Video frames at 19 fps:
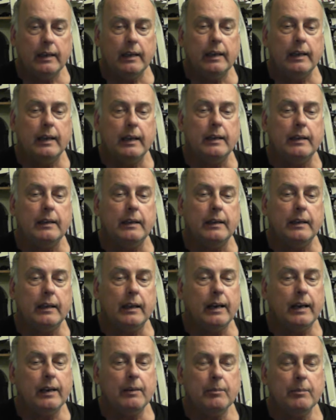And
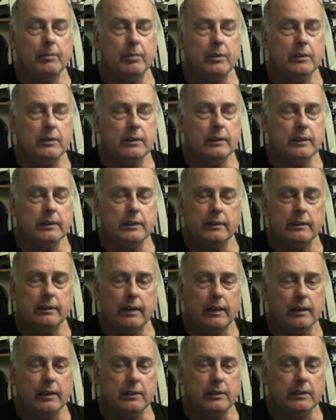I would
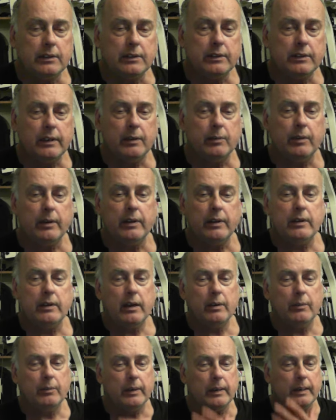just stay away. They're
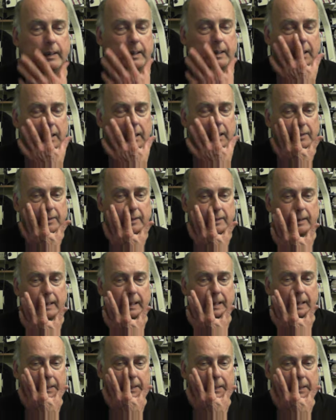not really offering you
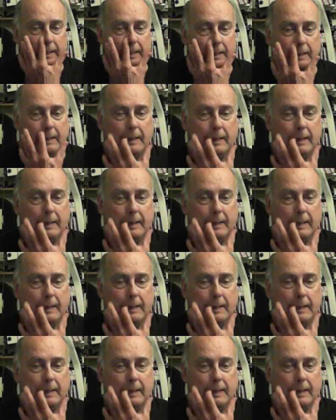anything.